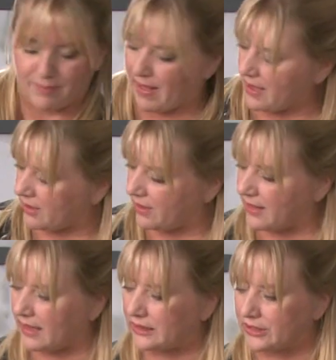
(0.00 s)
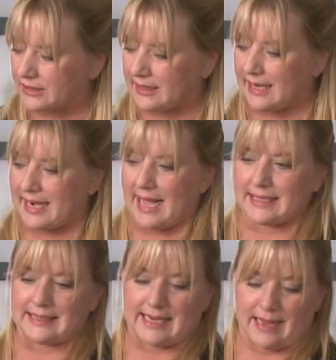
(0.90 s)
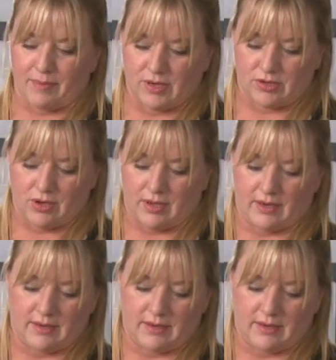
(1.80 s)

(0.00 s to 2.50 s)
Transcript: petal that looks like it has damage on it.